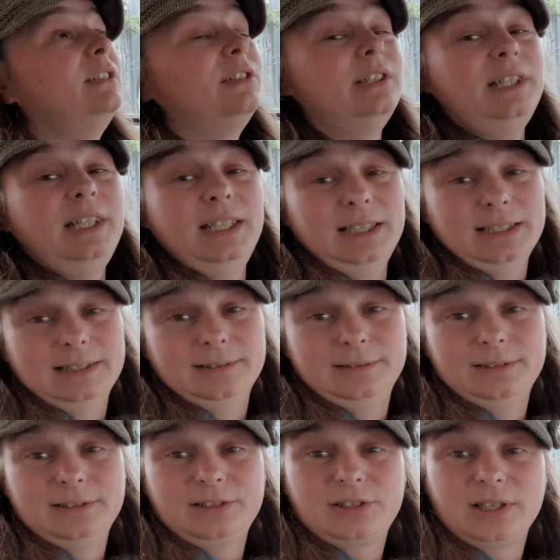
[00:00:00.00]
So yeah,
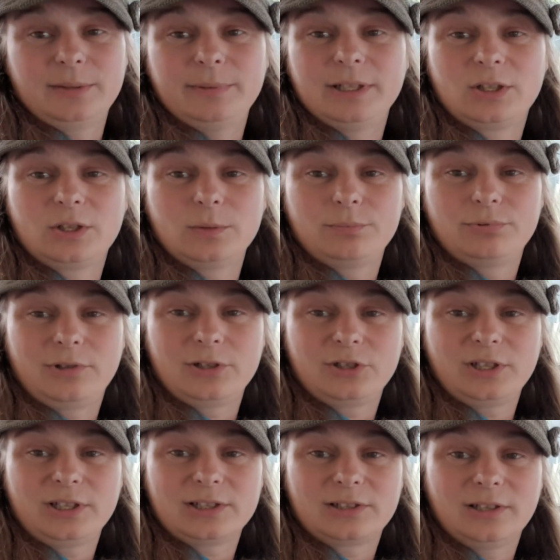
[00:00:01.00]
it's going to be a good
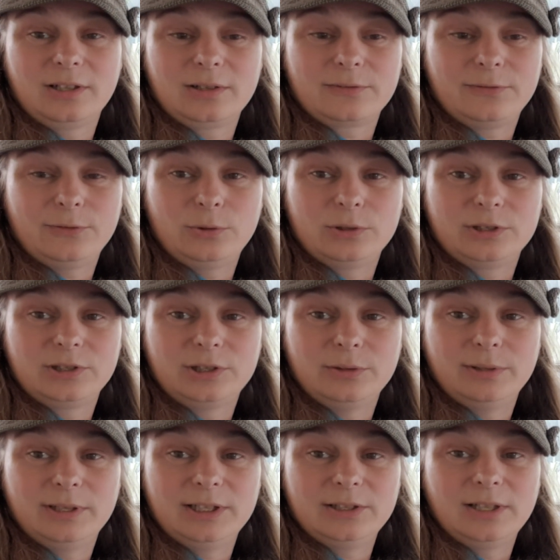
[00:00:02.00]
project. I look forward to
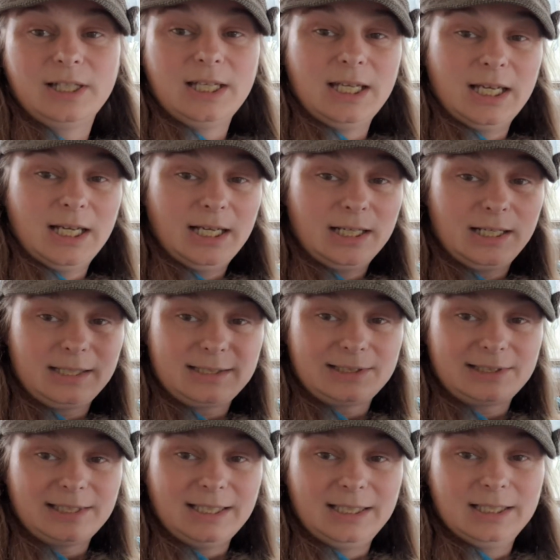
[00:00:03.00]
doing it. And like I
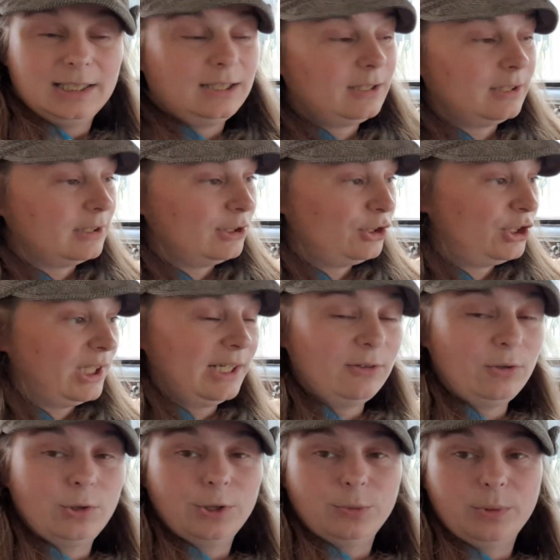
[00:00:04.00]
say, I'm going to
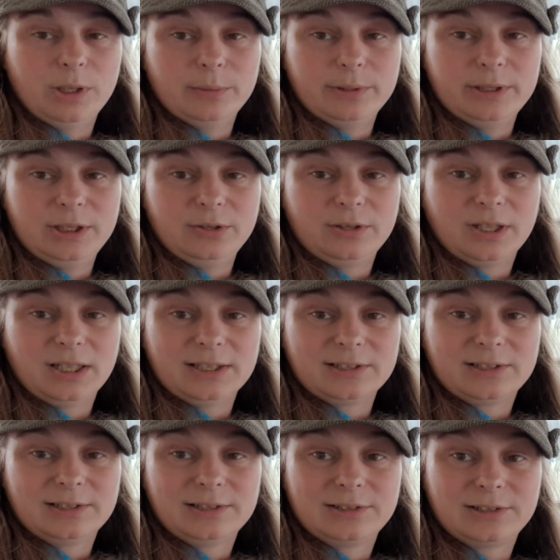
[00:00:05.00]
share all the work with you
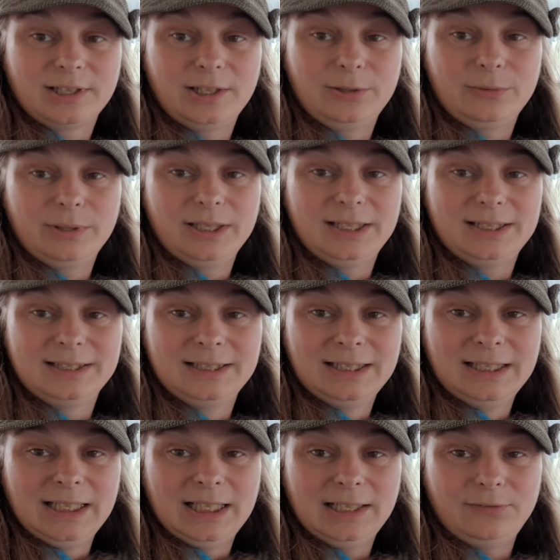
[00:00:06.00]
guys. So
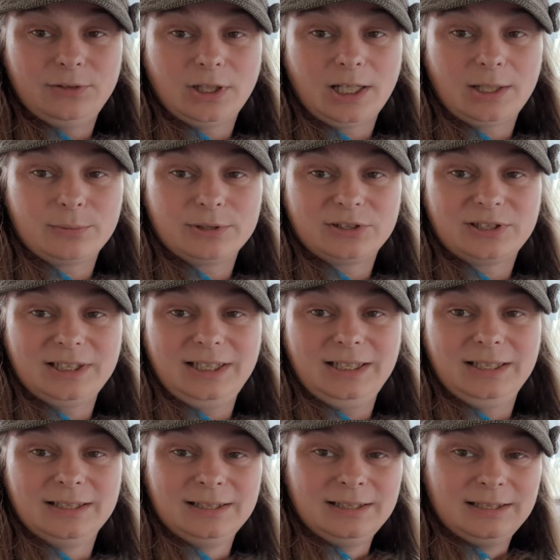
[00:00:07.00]
if you like what you
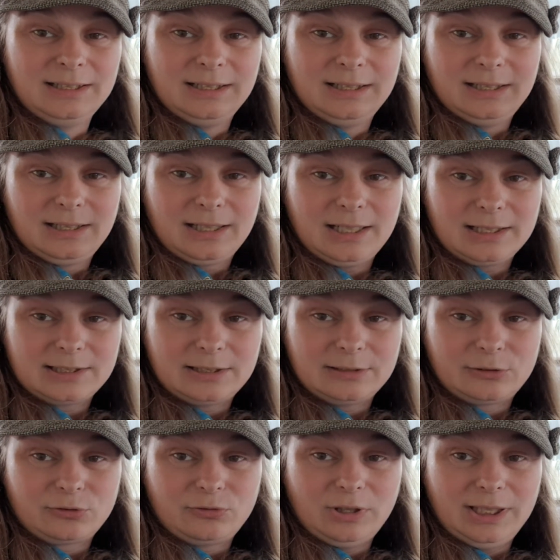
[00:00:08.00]
see, click
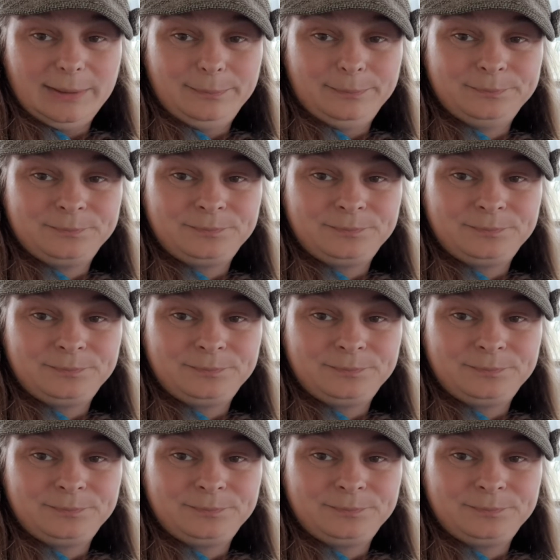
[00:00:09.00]
subscribe.